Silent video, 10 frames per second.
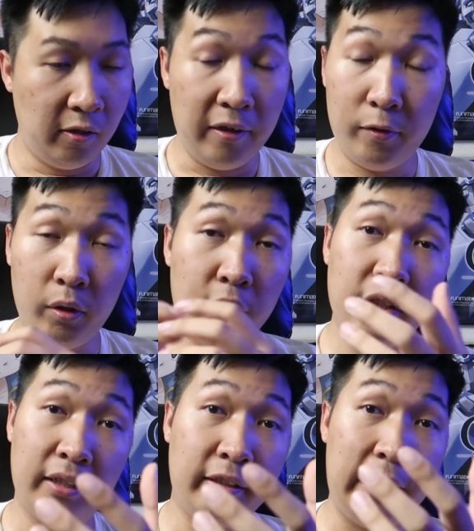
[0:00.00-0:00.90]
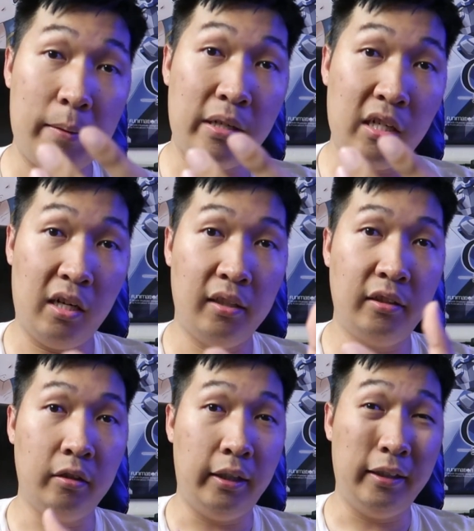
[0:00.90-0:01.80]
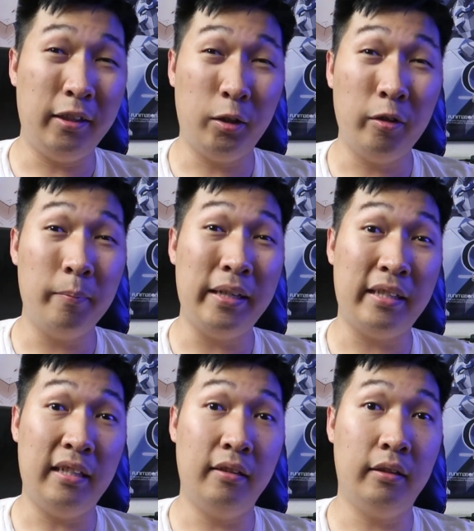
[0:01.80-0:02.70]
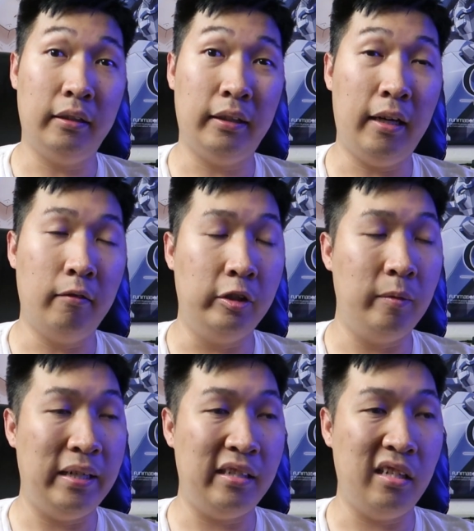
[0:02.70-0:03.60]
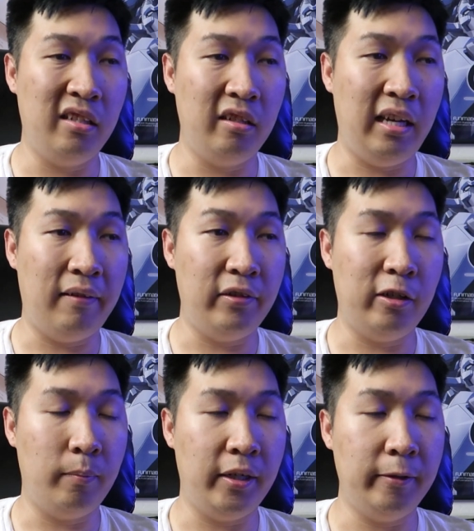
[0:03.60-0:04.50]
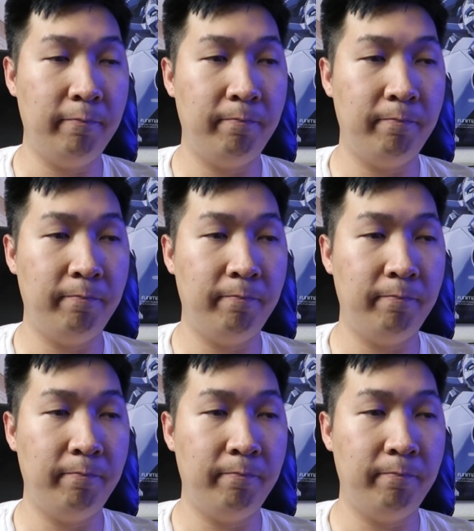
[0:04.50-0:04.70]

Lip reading: if you want to use it as a gaming console, like, that totally makes sense. Like, that really makes sense to have a terabyte.